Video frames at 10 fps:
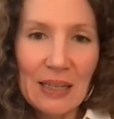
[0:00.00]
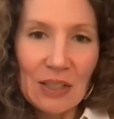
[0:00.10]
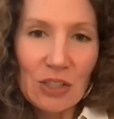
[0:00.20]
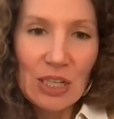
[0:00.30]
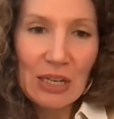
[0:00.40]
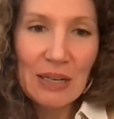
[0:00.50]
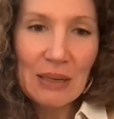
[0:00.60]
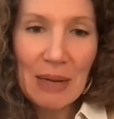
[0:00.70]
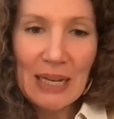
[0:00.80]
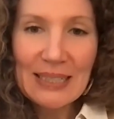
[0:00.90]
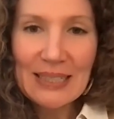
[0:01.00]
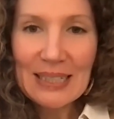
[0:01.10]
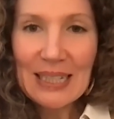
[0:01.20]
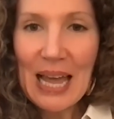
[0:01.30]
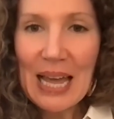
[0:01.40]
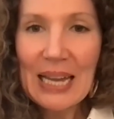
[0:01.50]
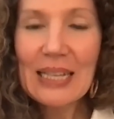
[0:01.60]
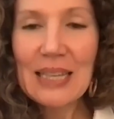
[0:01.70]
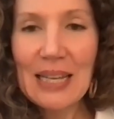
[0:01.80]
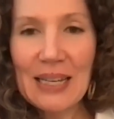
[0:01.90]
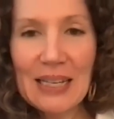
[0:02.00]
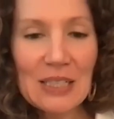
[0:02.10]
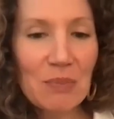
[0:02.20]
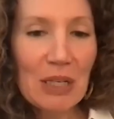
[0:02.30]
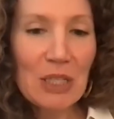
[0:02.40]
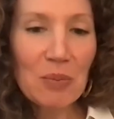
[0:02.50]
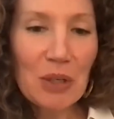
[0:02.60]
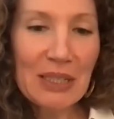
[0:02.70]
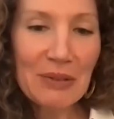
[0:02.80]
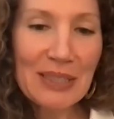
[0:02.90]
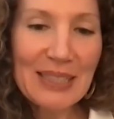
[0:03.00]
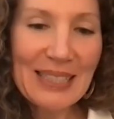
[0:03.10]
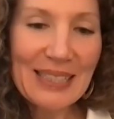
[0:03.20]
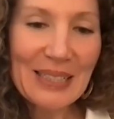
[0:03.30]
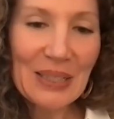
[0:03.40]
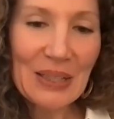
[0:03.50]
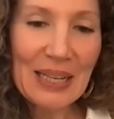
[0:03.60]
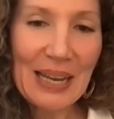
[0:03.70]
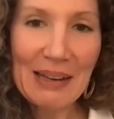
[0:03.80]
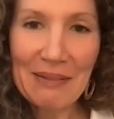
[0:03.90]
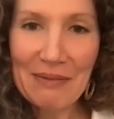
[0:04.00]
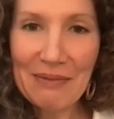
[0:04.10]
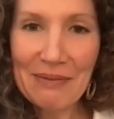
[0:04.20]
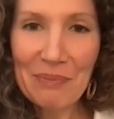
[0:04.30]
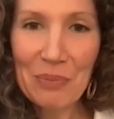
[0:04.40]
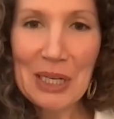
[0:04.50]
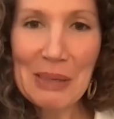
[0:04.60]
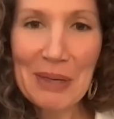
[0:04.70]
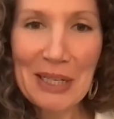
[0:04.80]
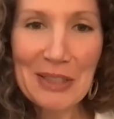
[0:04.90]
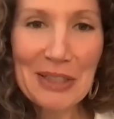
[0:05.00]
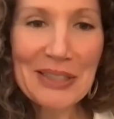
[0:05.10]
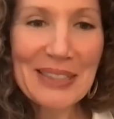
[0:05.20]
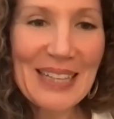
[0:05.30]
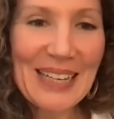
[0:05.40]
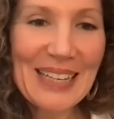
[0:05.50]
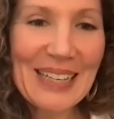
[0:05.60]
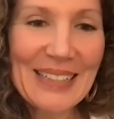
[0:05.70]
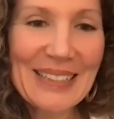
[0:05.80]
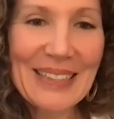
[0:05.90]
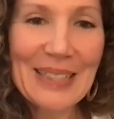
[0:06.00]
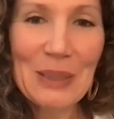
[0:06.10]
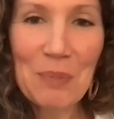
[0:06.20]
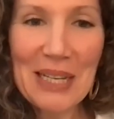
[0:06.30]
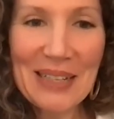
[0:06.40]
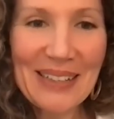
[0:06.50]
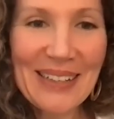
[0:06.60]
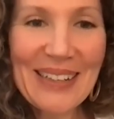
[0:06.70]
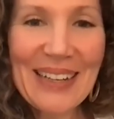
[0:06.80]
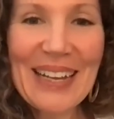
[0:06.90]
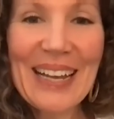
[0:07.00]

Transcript: sharing my slides. I think it's much more interesting to look at pretty pictures than it is the speaker.